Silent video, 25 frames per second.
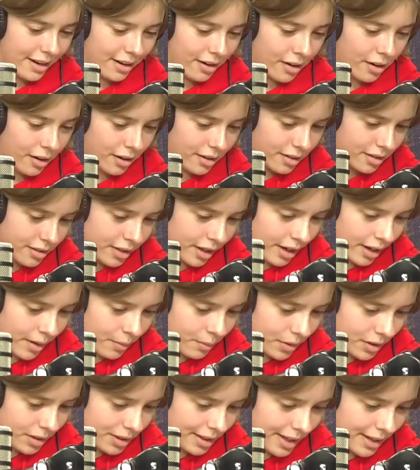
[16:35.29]
hard
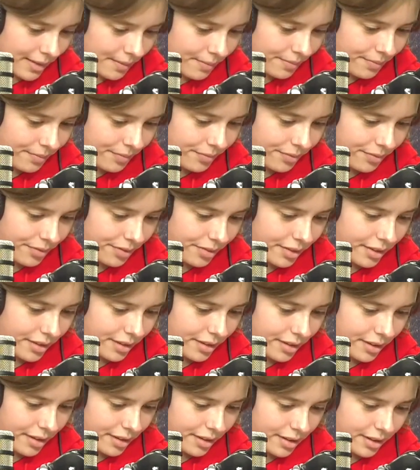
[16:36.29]
time with them
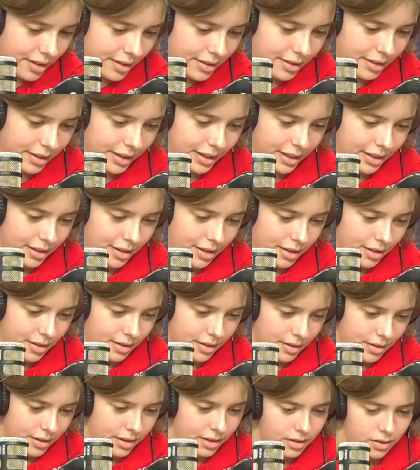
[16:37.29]
because like
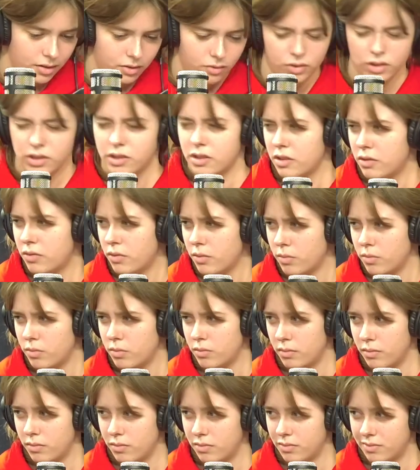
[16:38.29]
it's is this from
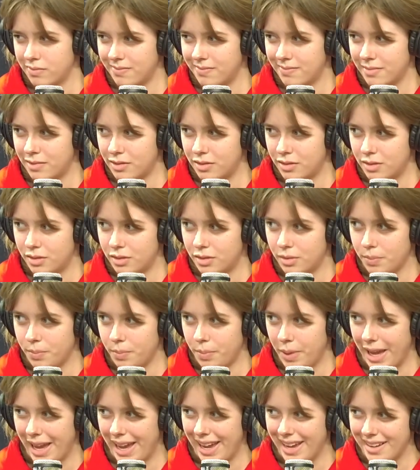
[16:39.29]

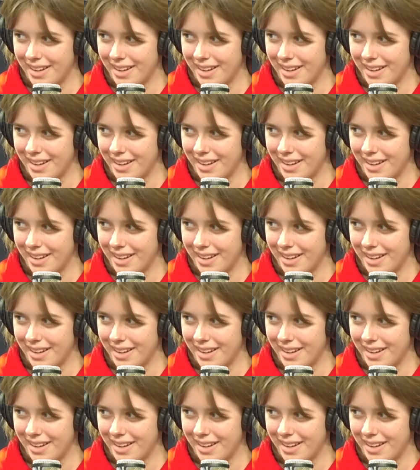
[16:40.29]
Japan?